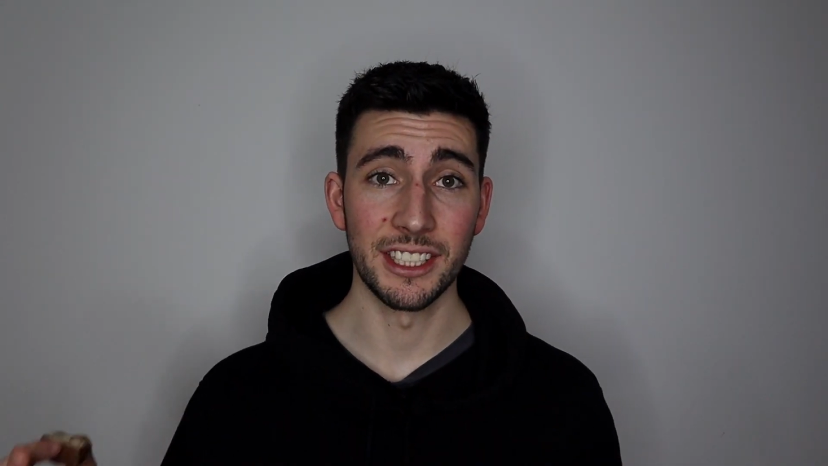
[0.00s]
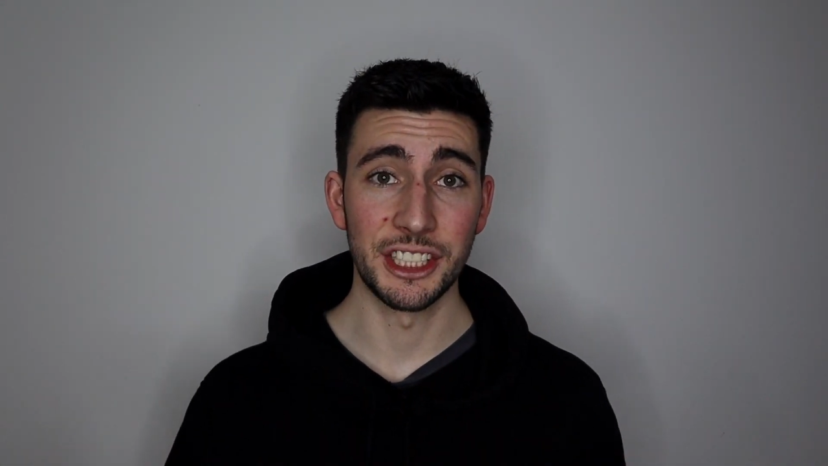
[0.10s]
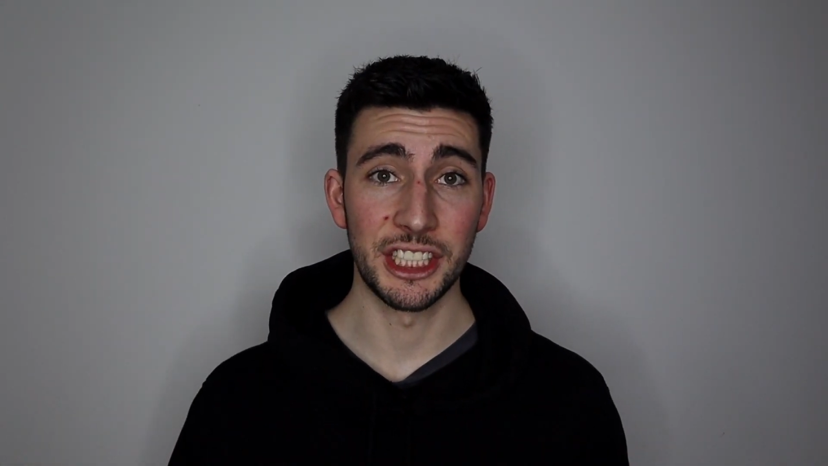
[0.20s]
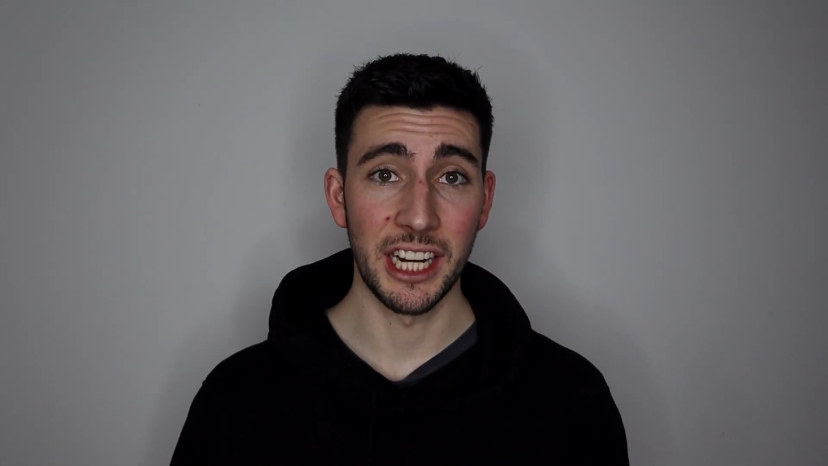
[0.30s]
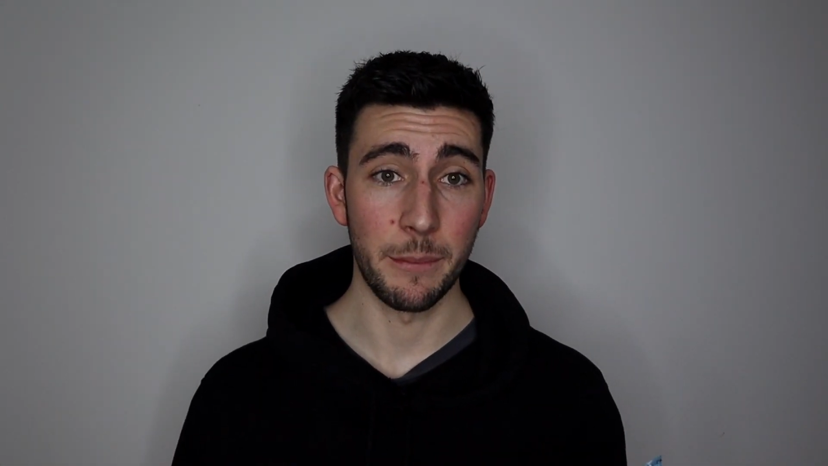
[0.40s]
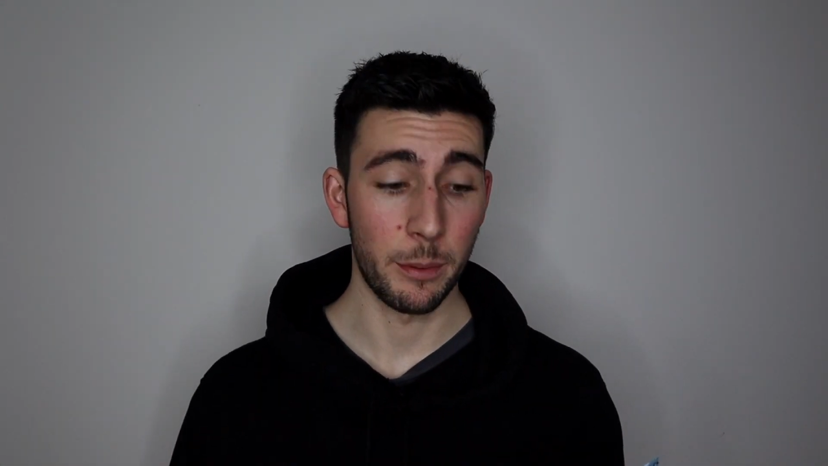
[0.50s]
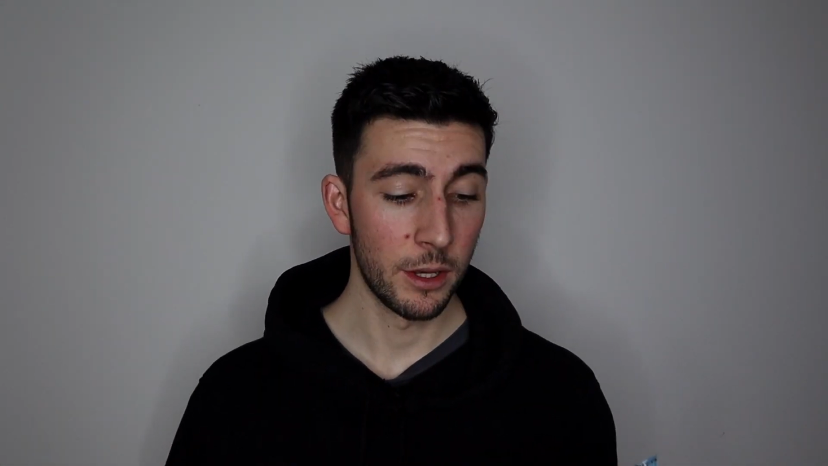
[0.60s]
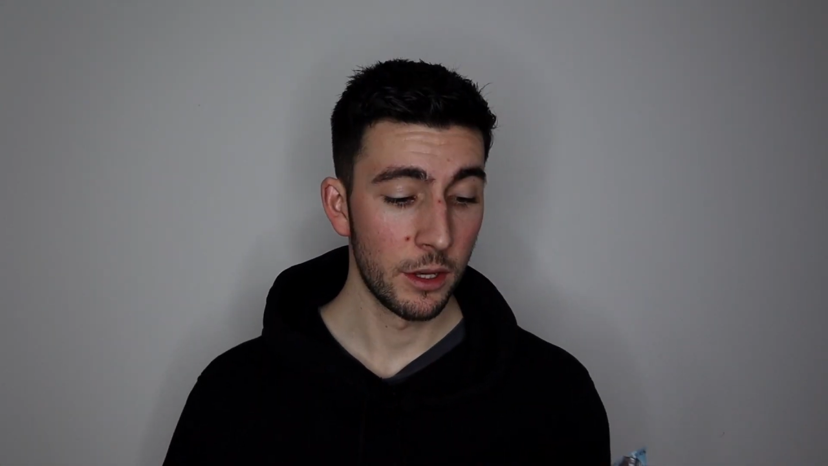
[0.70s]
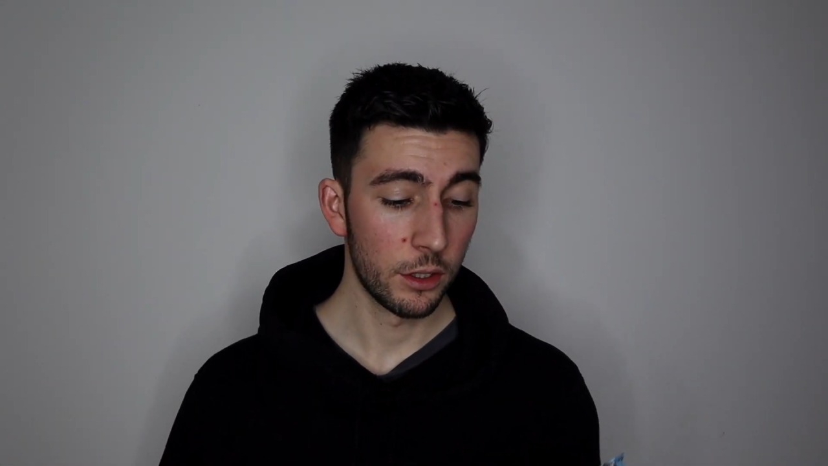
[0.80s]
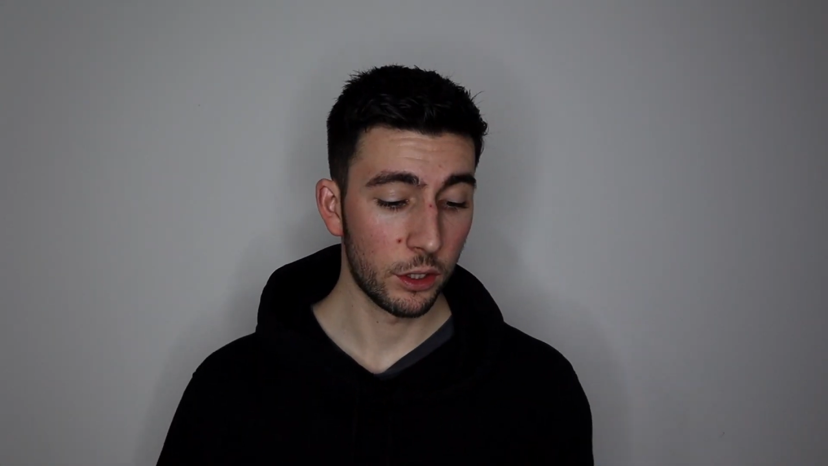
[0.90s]
chip
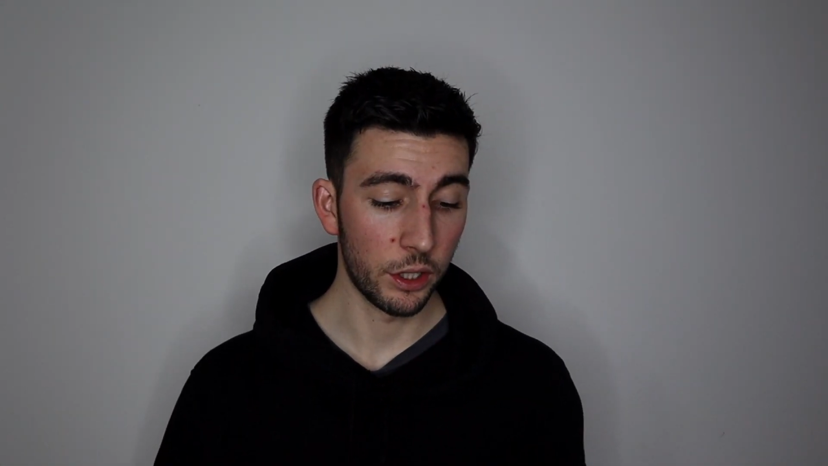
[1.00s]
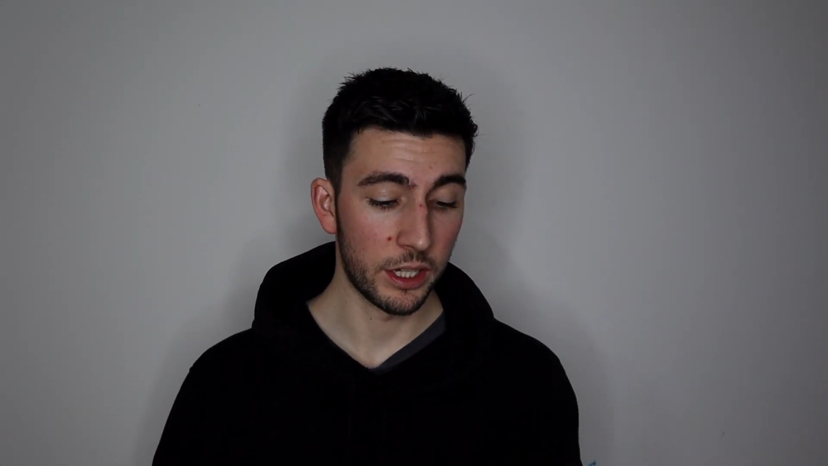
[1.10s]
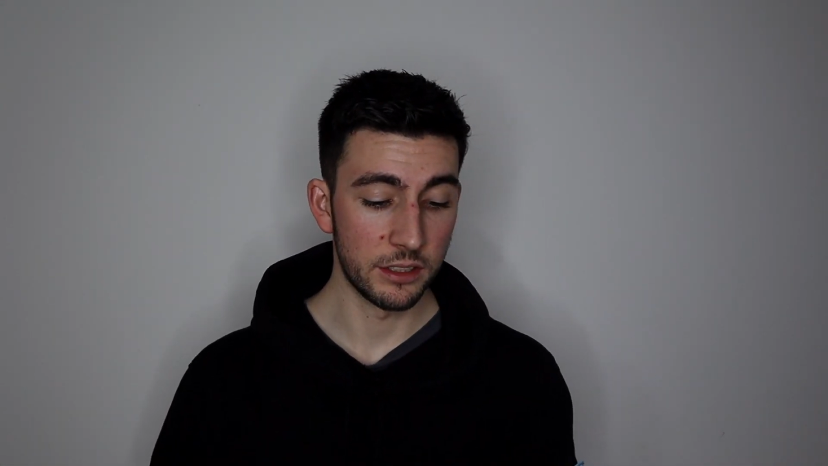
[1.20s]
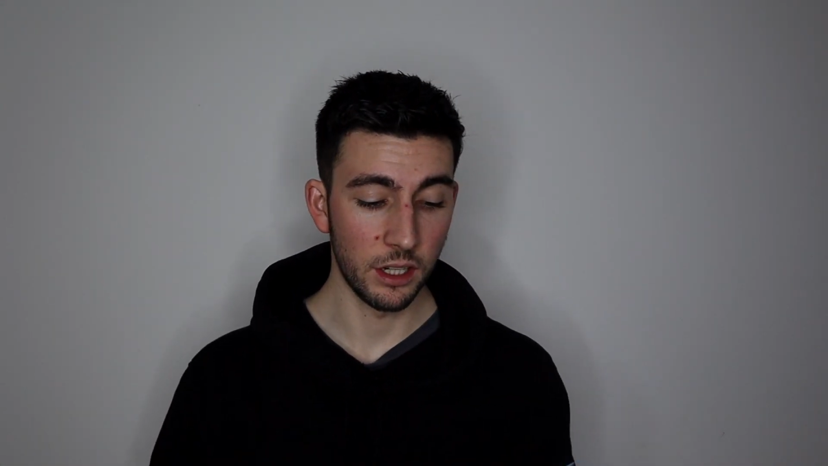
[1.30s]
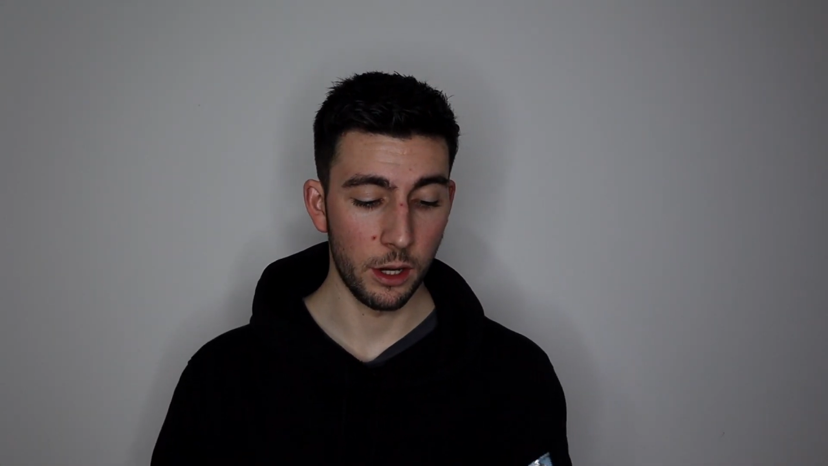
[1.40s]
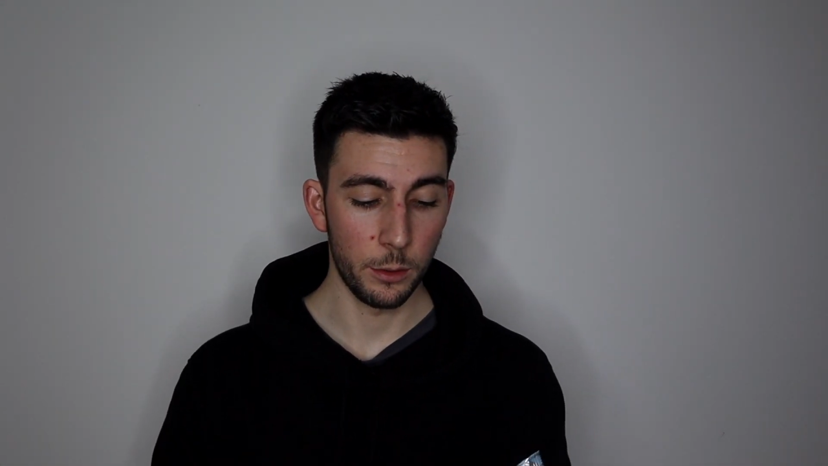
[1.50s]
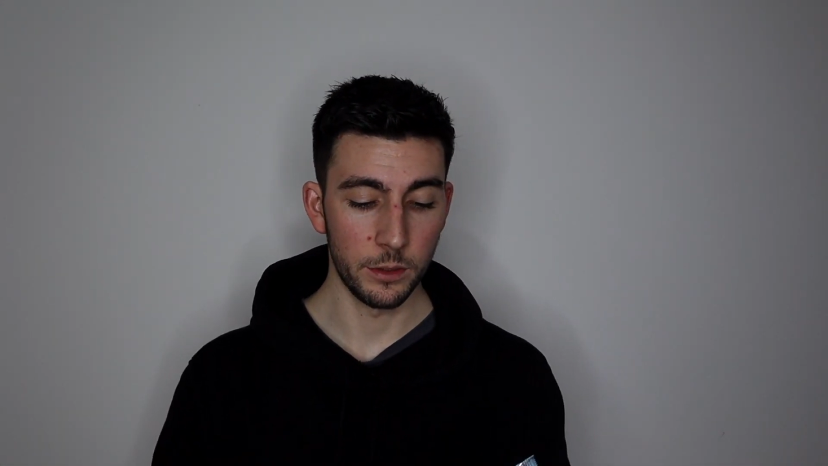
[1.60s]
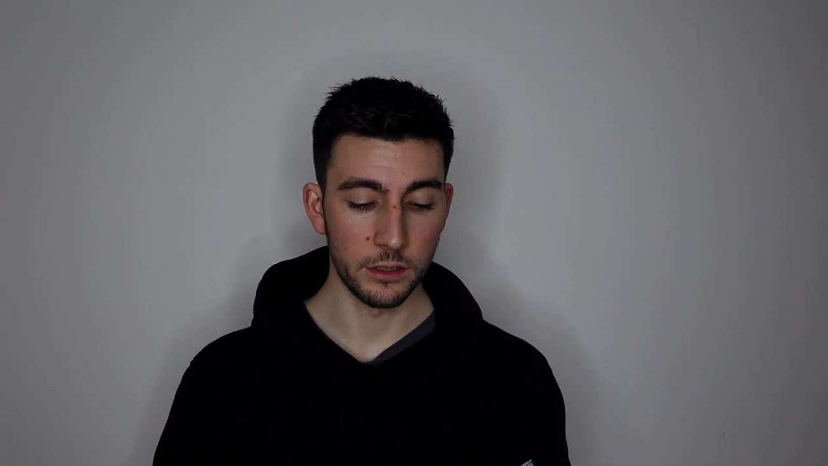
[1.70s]
cookie dough.